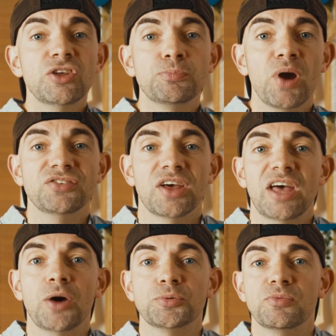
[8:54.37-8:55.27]
This
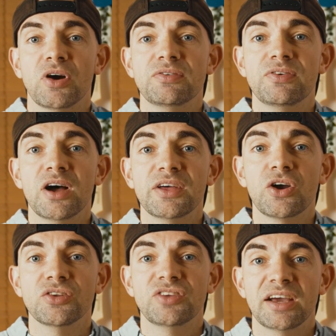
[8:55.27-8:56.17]
process helps provide further
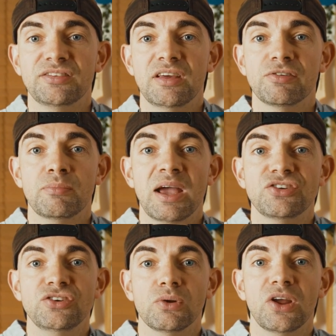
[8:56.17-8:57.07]
context to the
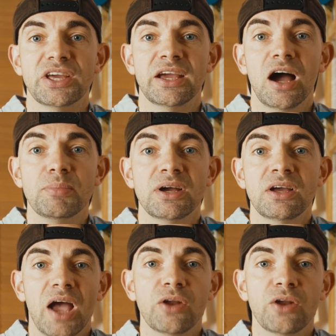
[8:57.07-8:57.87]
information you're looking up,